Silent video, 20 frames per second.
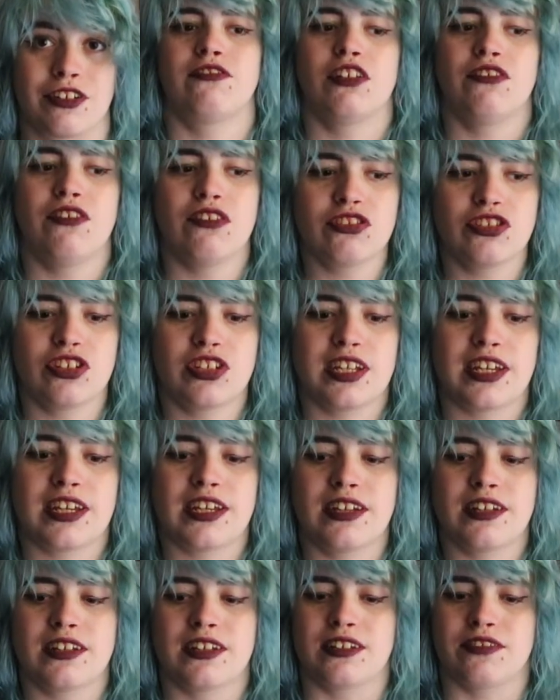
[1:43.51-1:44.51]

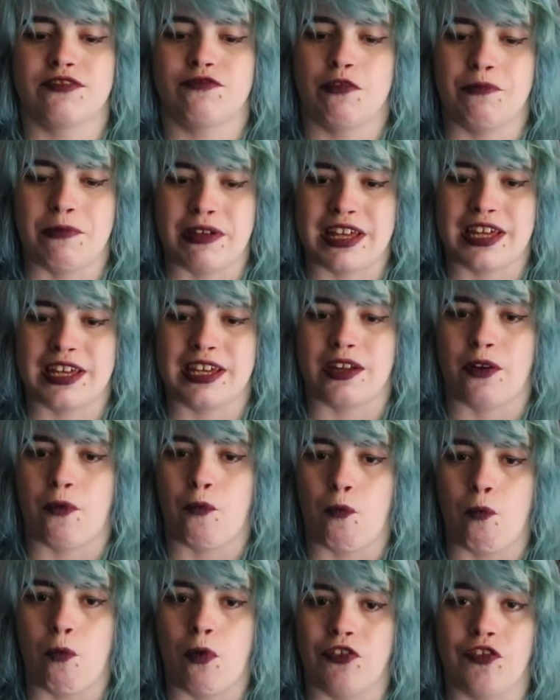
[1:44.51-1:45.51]
Fluoxetine, for me,
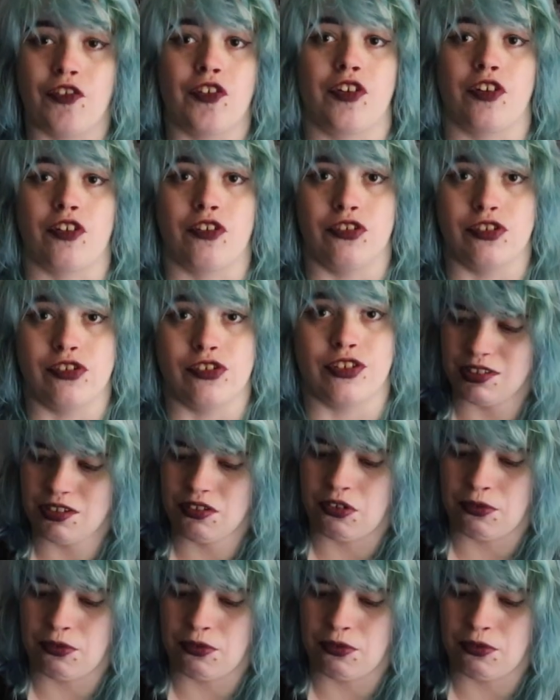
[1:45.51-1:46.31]
wasn't good.